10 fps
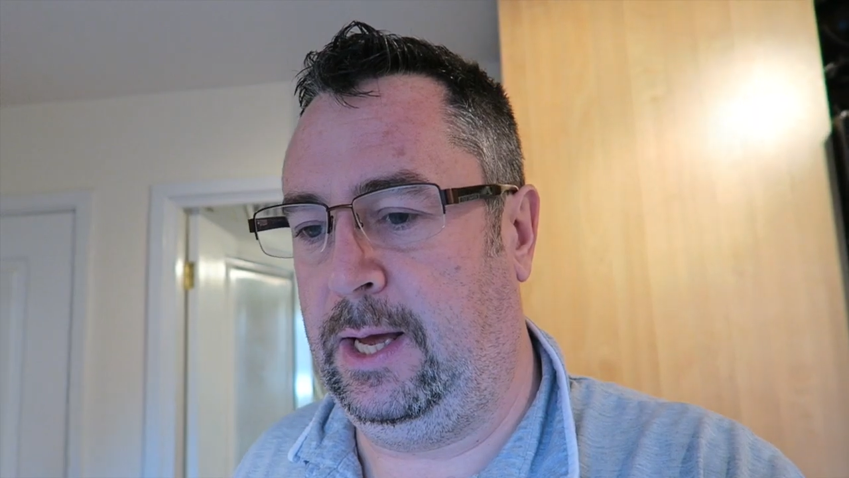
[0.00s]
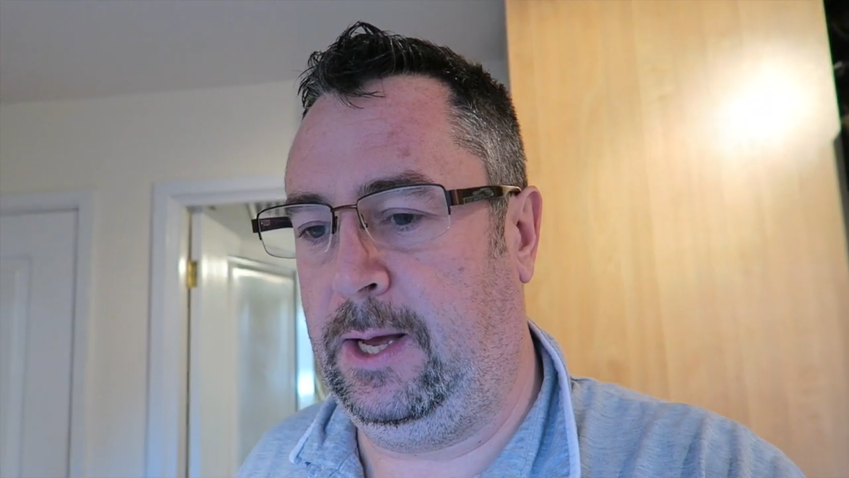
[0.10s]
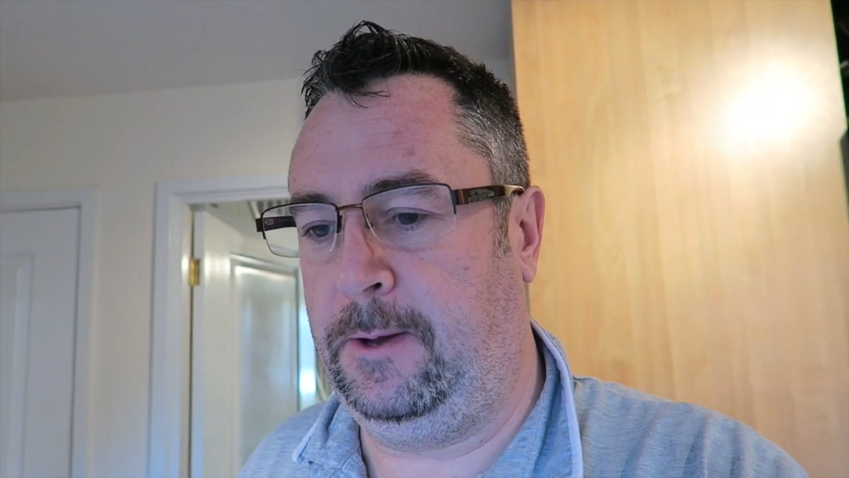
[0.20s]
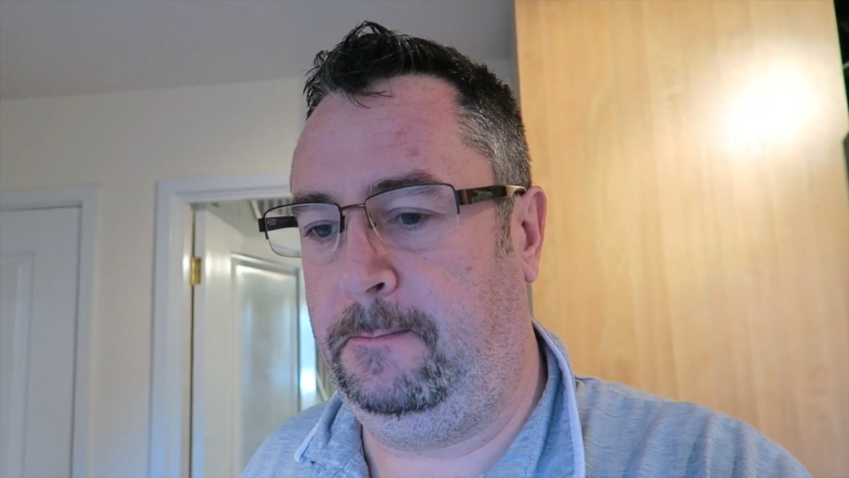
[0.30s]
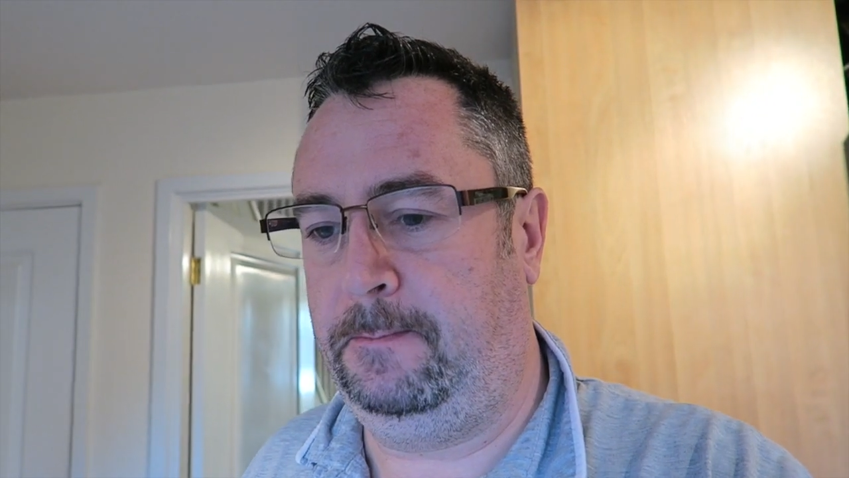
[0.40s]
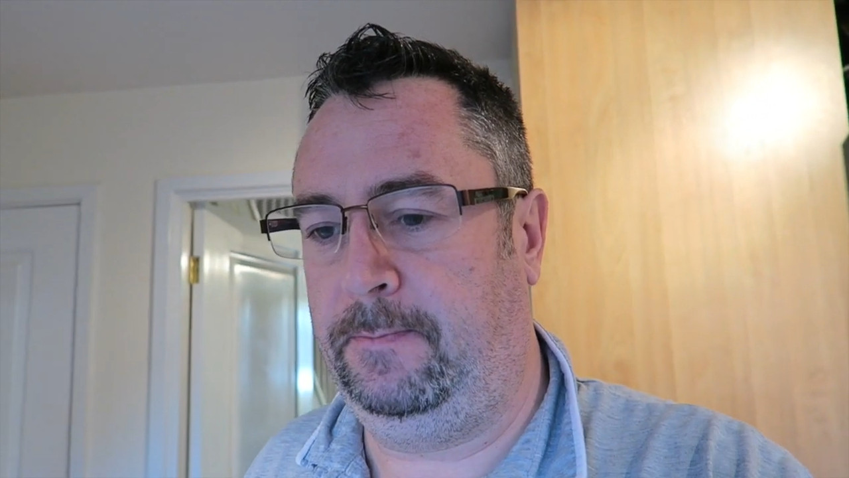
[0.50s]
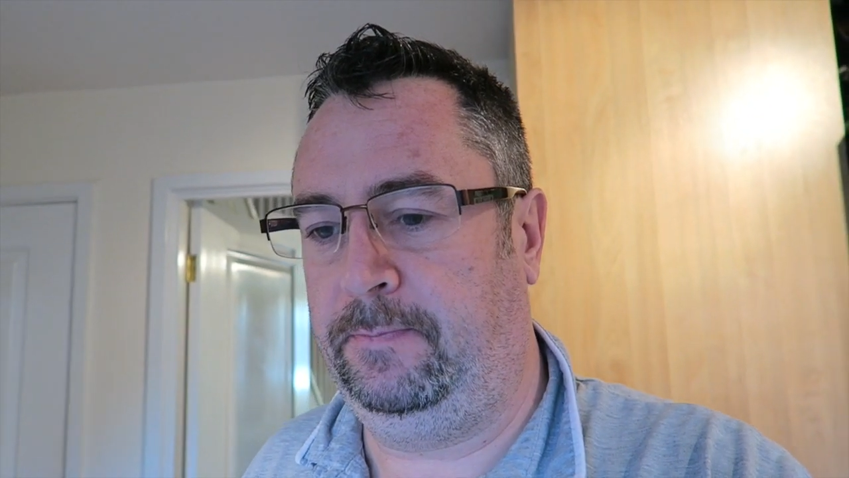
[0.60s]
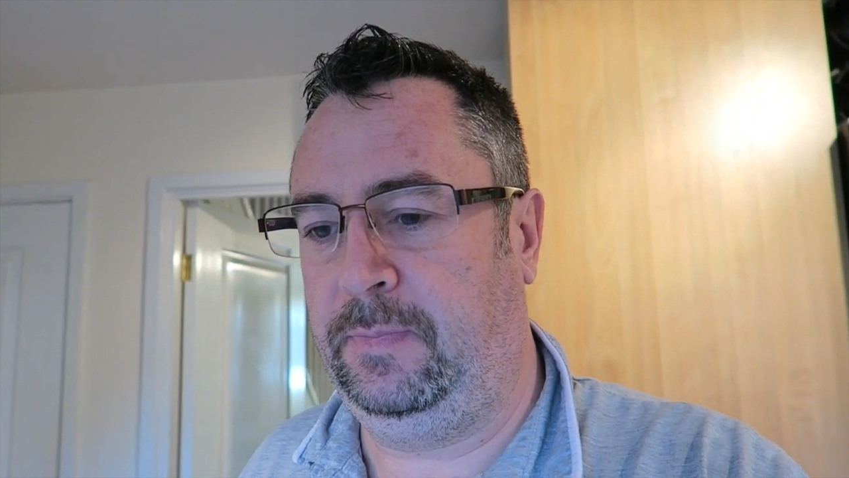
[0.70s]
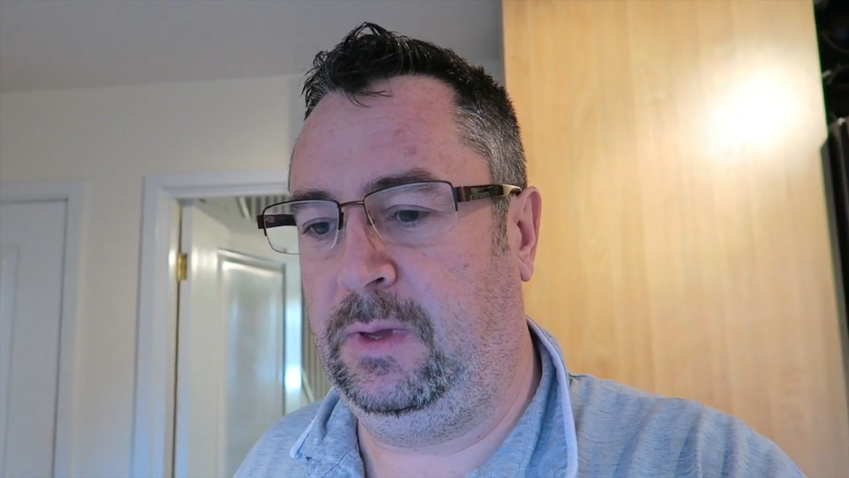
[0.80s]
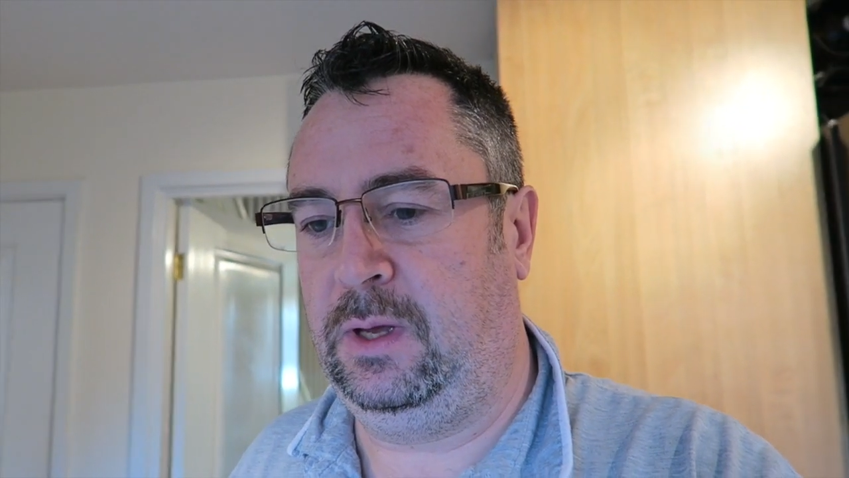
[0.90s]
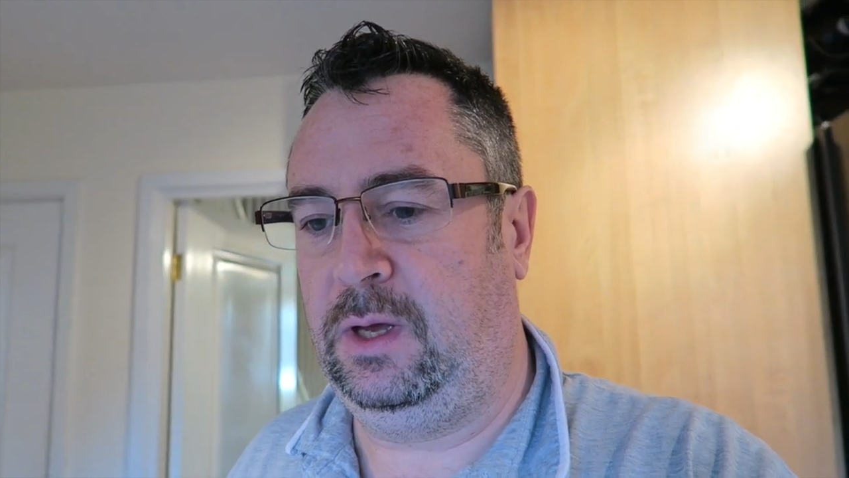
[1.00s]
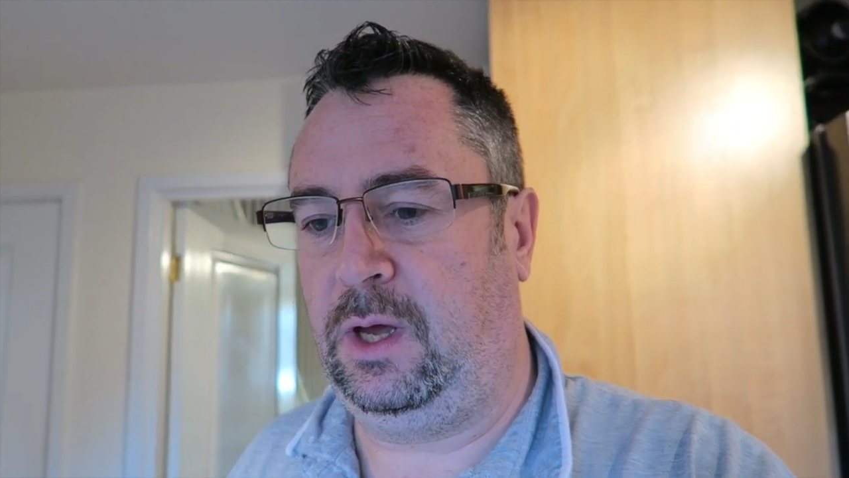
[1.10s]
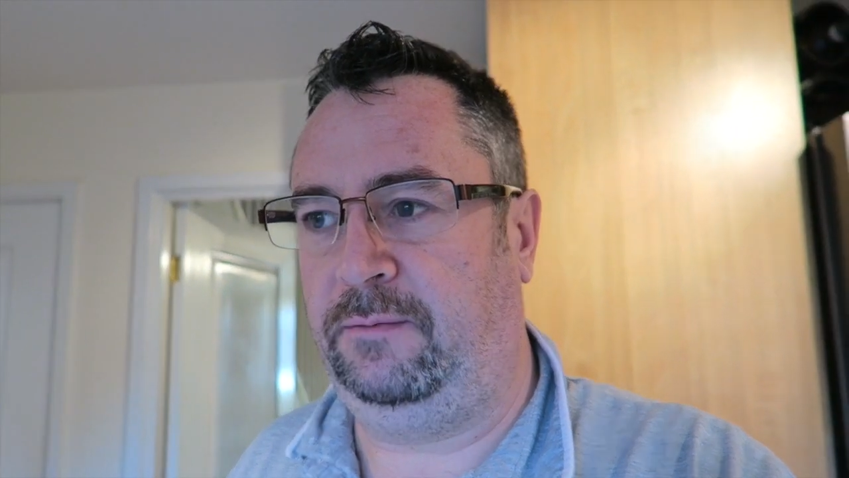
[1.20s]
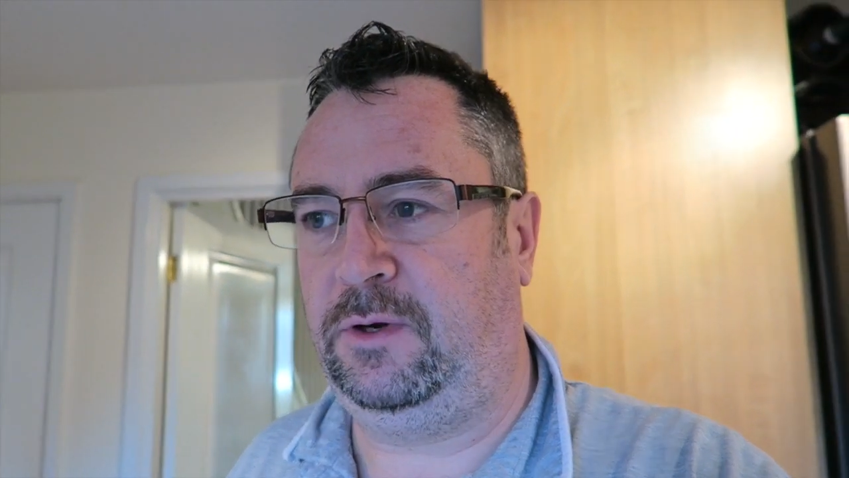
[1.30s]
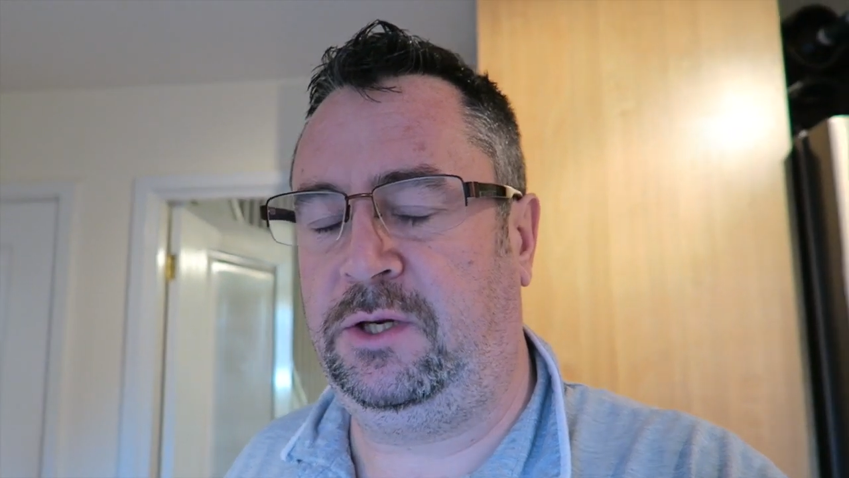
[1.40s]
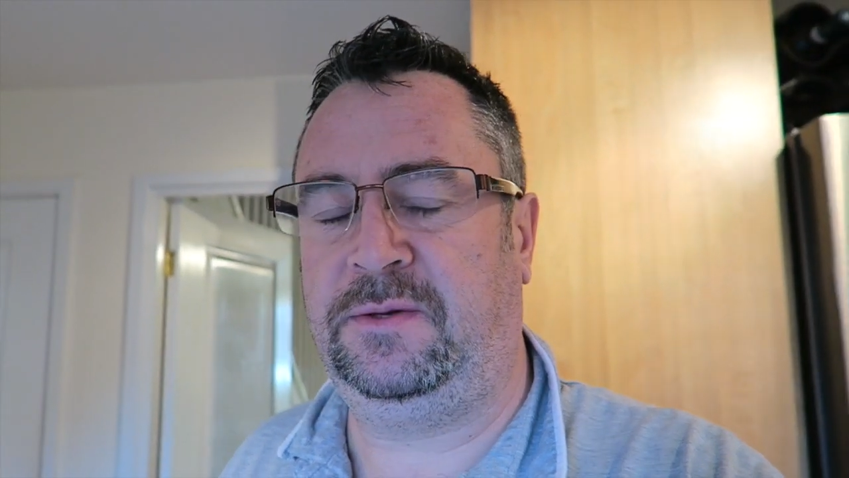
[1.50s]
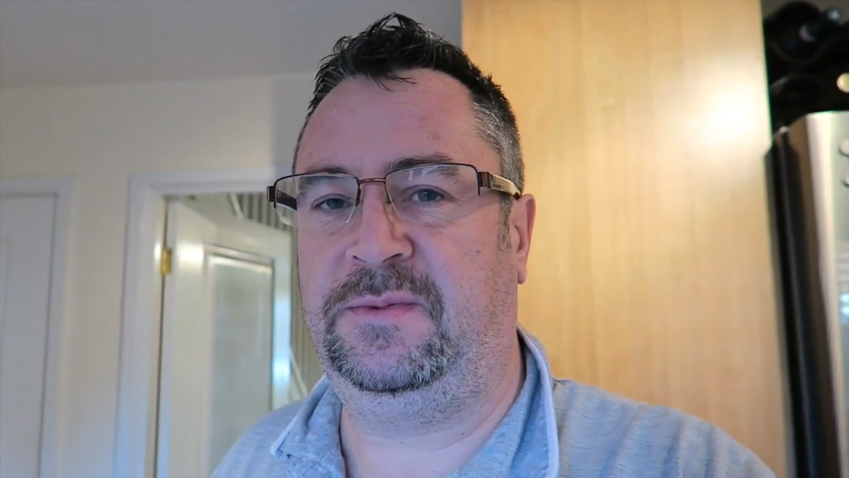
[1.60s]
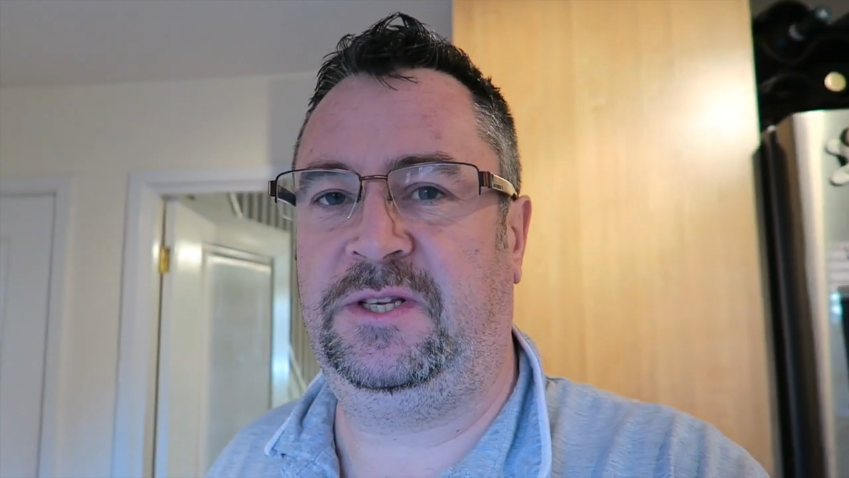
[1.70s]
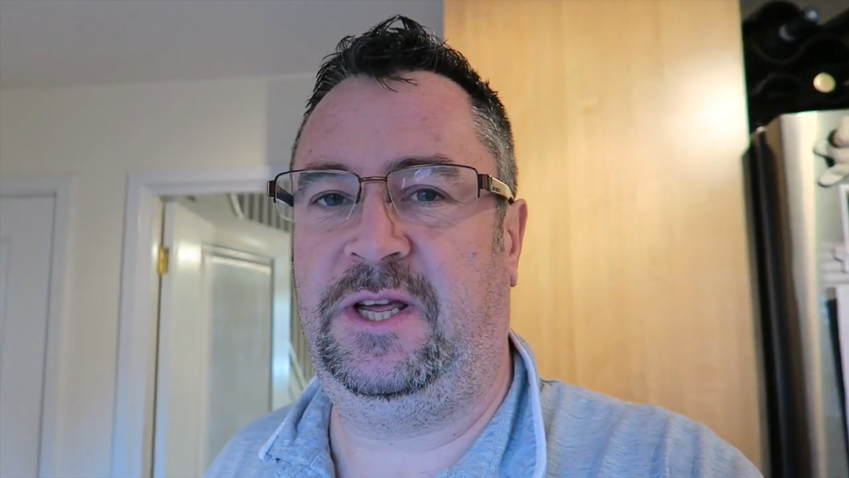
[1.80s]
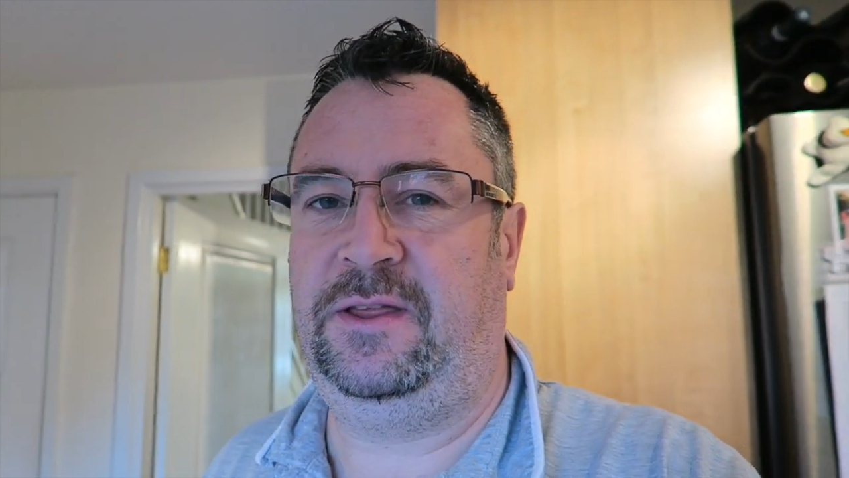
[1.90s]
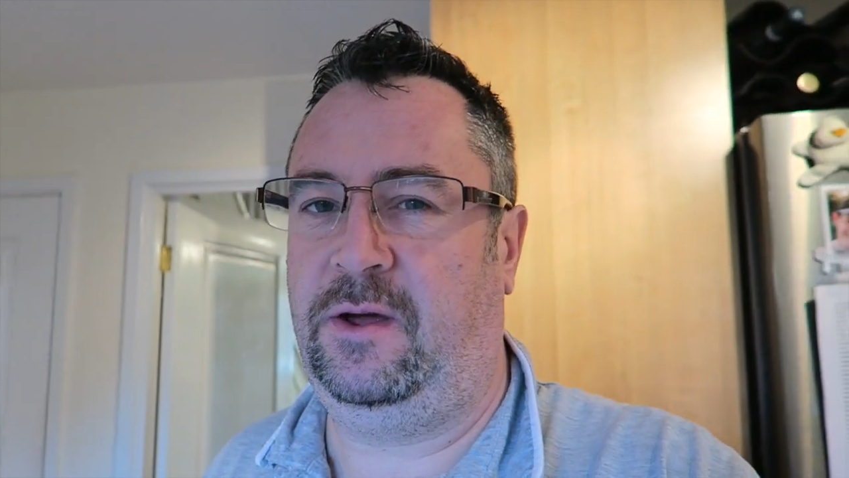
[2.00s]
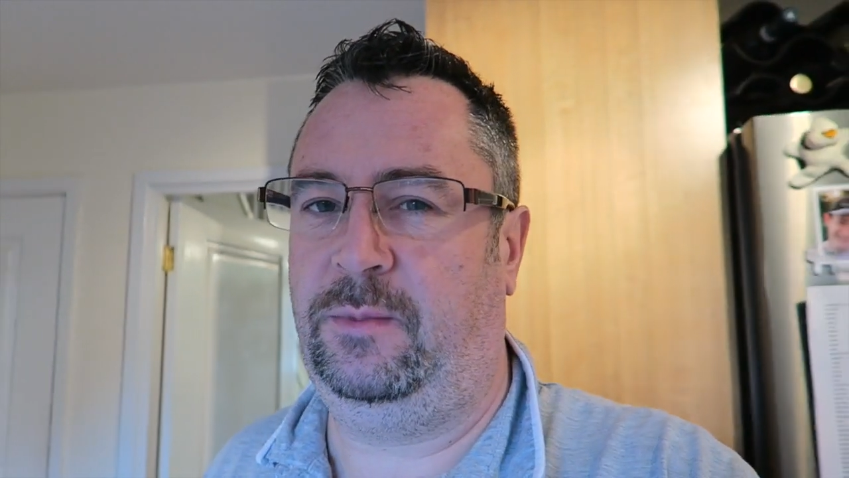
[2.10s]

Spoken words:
I've done something today that